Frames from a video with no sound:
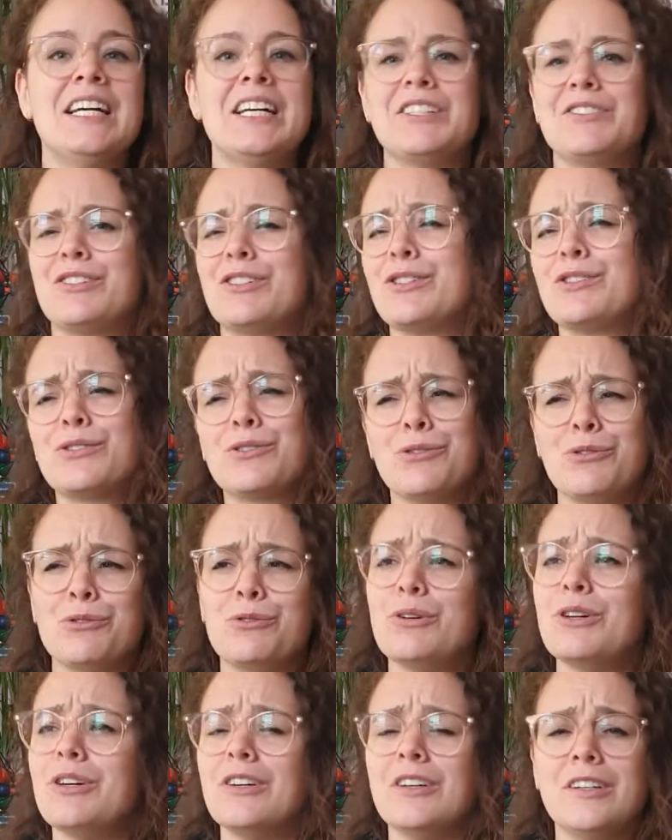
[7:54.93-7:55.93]

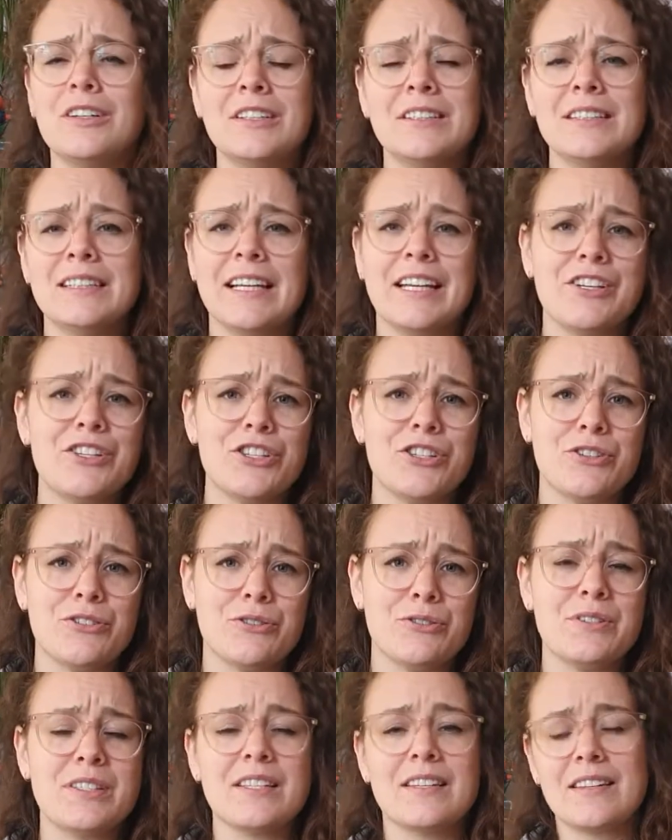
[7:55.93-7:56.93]
school
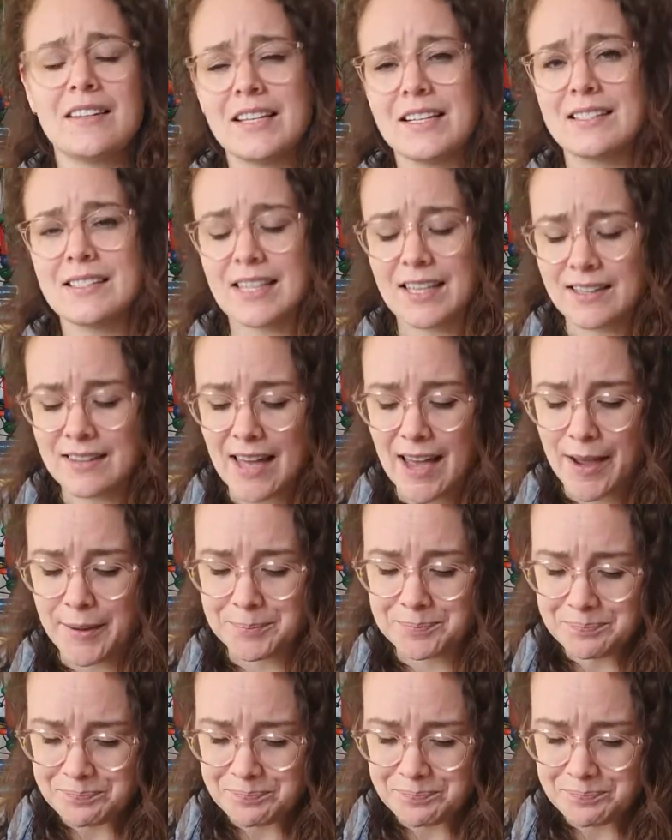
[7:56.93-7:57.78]
issues, things like that.